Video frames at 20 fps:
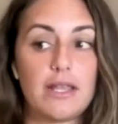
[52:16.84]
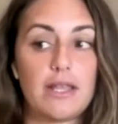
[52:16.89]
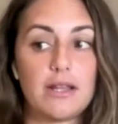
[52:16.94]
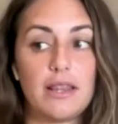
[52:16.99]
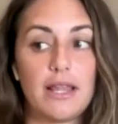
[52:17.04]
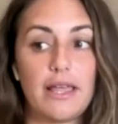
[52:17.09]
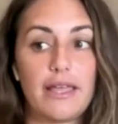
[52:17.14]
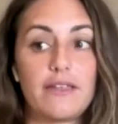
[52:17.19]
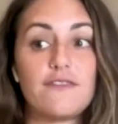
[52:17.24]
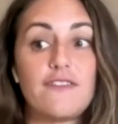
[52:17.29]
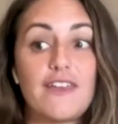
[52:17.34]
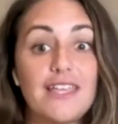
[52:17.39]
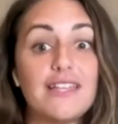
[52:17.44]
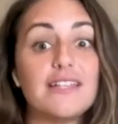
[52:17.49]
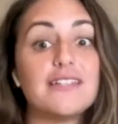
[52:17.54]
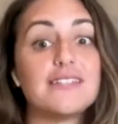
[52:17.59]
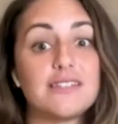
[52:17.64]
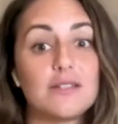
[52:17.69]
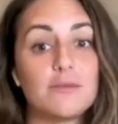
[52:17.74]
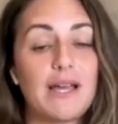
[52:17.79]
life
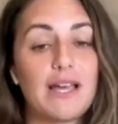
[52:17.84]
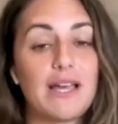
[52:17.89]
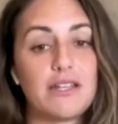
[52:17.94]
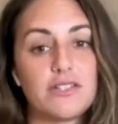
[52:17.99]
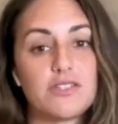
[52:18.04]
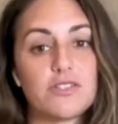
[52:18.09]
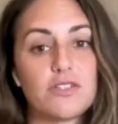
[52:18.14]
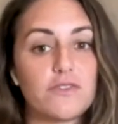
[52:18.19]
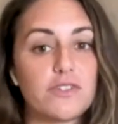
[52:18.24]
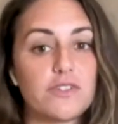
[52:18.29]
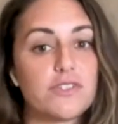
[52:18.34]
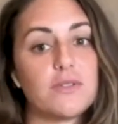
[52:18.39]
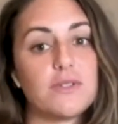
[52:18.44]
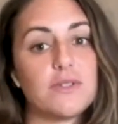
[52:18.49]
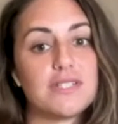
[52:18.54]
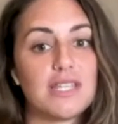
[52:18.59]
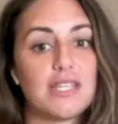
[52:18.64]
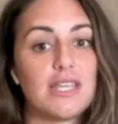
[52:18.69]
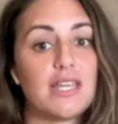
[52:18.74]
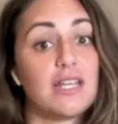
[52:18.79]
is the balance of the two.
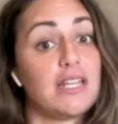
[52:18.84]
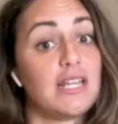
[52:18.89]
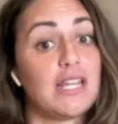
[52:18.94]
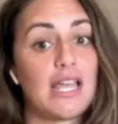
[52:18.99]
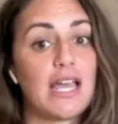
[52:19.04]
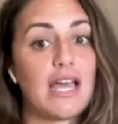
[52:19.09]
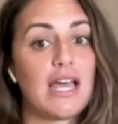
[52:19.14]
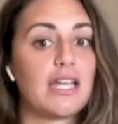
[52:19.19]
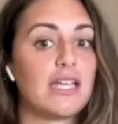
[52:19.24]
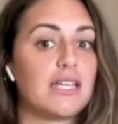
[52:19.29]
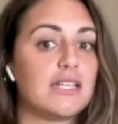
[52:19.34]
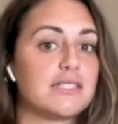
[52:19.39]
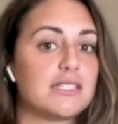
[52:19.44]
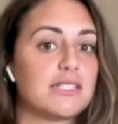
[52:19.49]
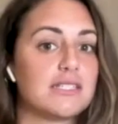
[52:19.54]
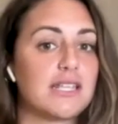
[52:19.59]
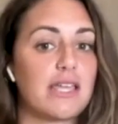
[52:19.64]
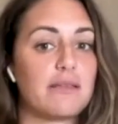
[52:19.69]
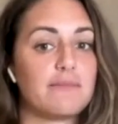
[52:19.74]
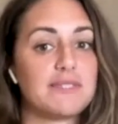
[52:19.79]
It's the yin and the yang. It's the
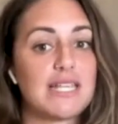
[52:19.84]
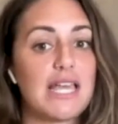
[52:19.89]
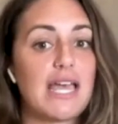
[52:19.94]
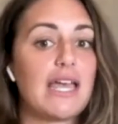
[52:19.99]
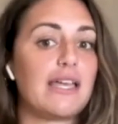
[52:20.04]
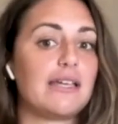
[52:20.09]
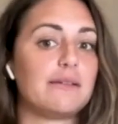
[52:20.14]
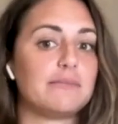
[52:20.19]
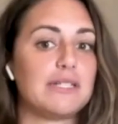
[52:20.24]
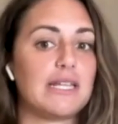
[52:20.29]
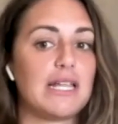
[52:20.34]
same saying.